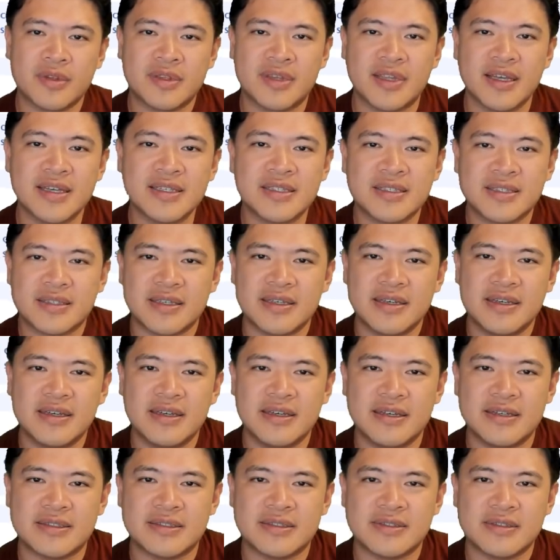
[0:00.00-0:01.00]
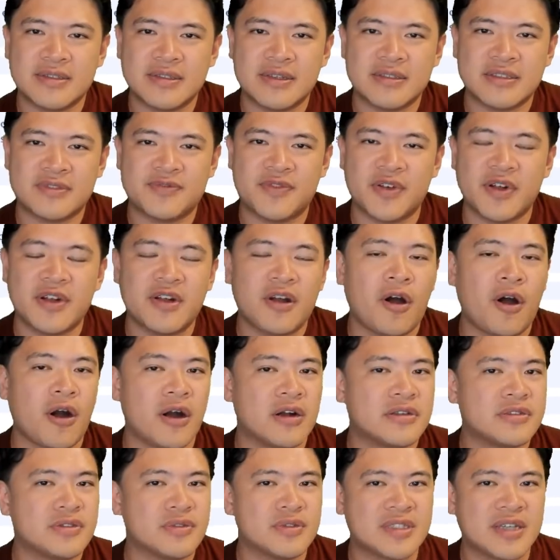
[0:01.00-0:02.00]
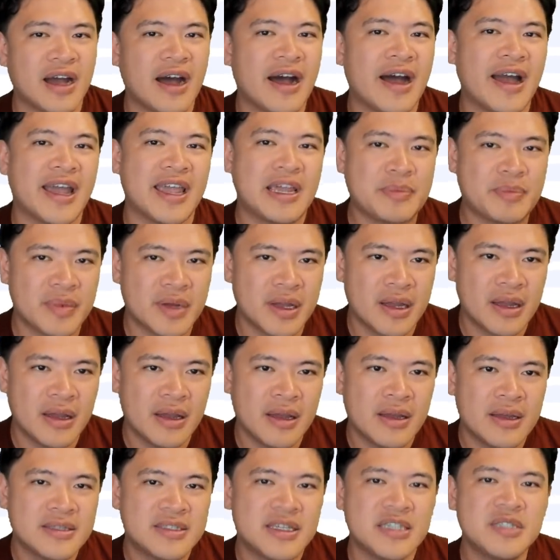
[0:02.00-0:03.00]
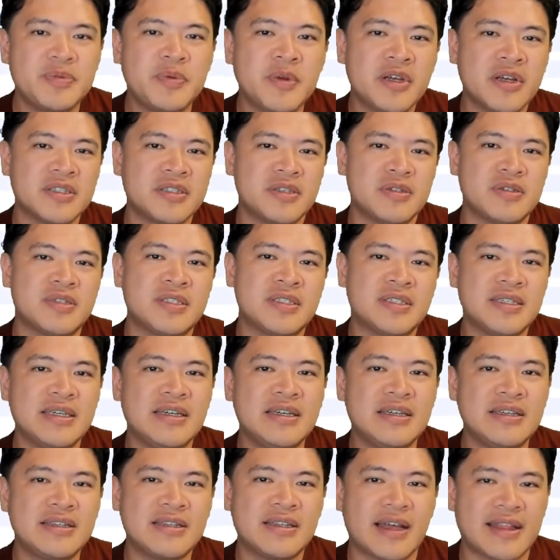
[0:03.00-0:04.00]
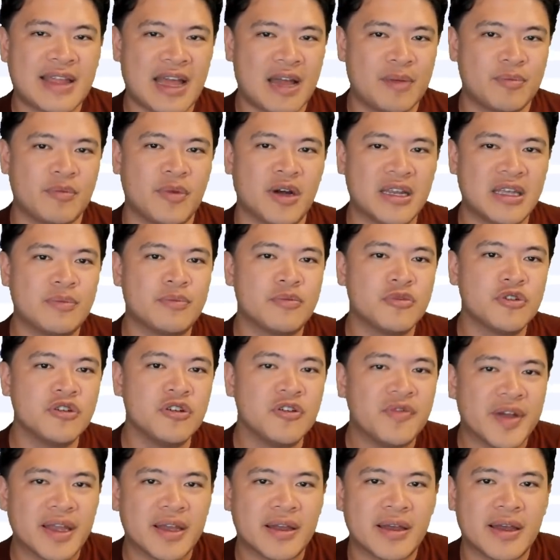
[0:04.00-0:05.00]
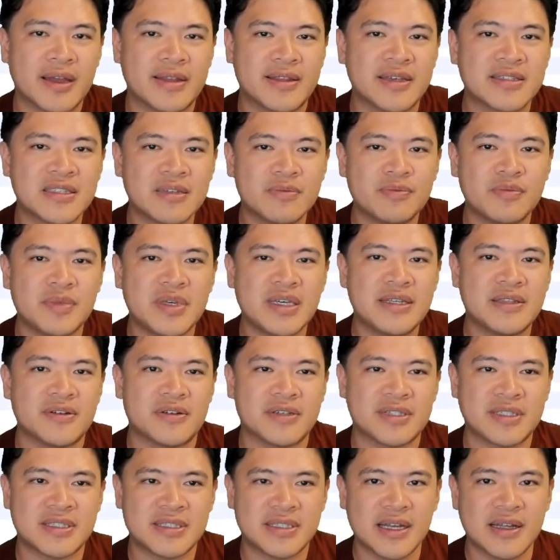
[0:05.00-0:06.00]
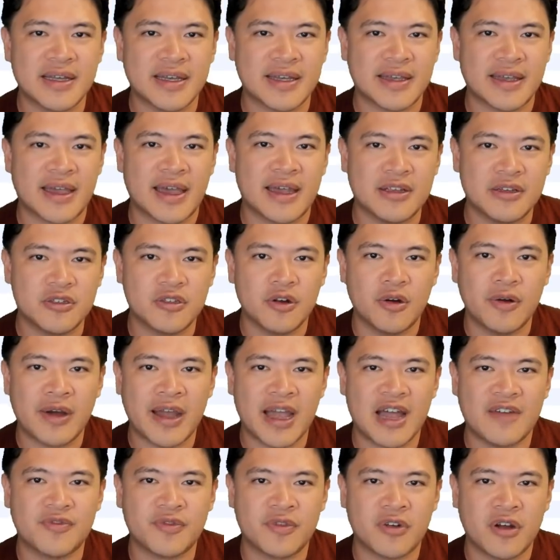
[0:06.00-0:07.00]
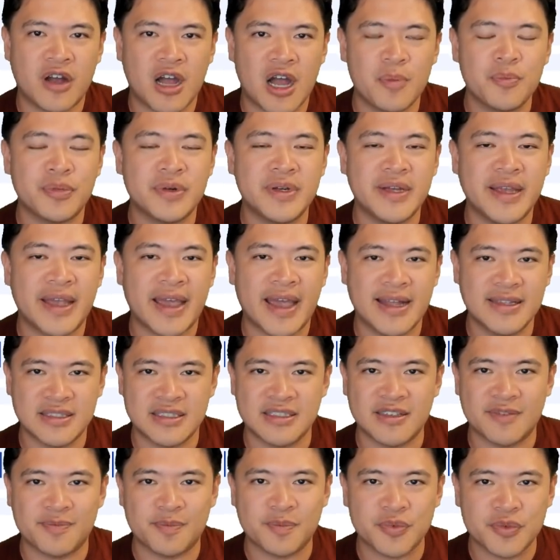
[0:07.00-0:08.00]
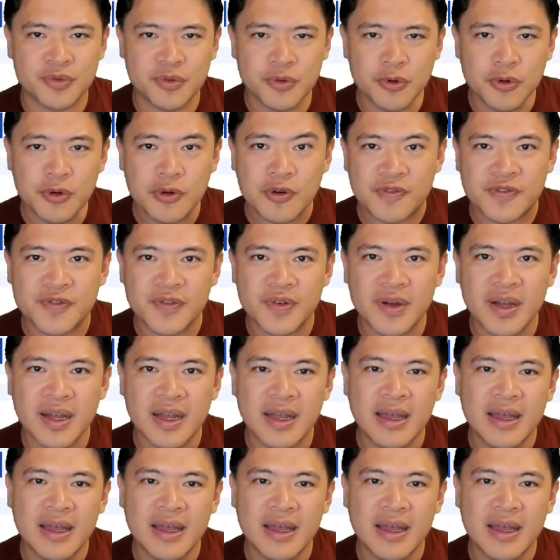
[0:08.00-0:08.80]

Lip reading: it's very hard to time. Just because you see that money moving, it doesn't mean they're selling, and you don't have comprehensive proof